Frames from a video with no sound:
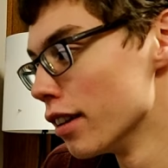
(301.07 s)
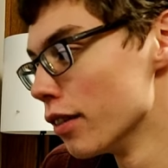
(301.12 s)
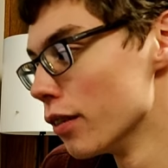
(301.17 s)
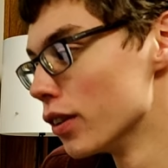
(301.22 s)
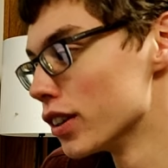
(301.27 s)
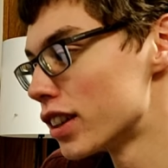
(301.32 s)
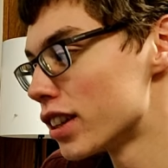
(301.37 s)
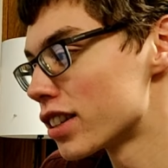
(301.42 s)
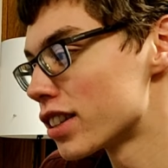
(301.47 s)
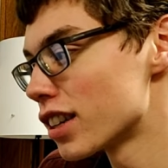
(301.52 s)

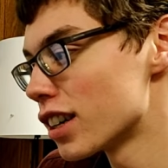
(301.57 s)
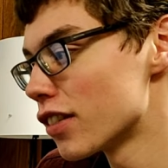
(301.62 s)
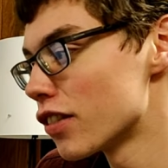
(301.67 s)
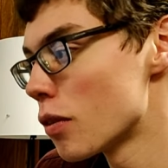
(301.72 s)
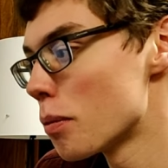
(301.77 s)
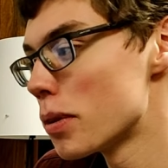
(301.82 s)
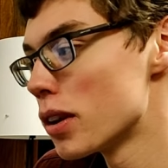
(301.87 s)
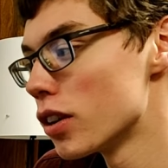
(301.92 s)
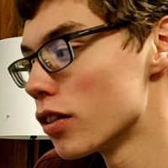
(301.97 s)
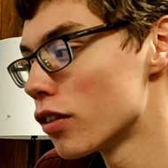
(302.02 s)
With the start of
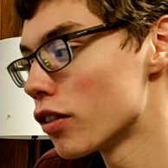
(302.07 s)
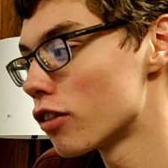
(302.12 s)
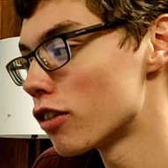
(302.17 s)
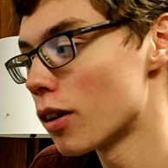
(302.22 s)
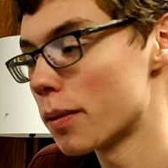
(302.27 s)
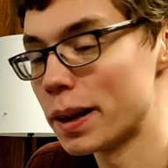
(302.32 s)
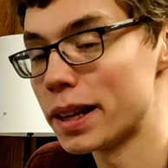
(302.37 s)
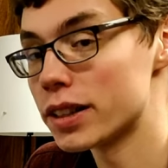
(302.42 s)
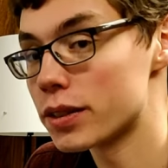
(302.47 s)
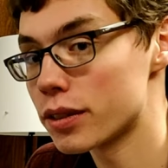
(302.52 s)
a beautiful
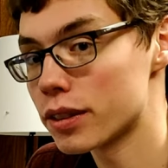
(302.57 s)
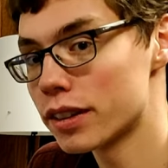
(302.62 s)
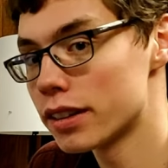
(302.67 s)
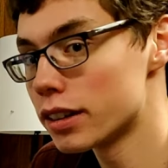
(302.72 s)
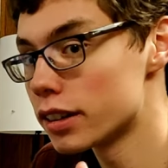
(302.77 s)
romance.